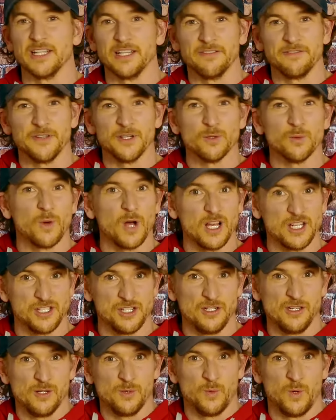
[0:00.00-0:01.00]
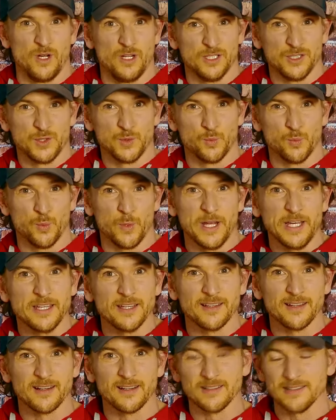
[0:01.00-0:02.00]
If you're washing your walls
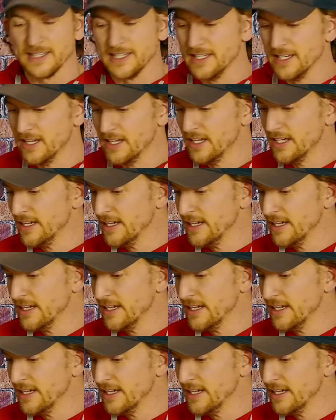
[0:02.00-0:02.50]
regularly,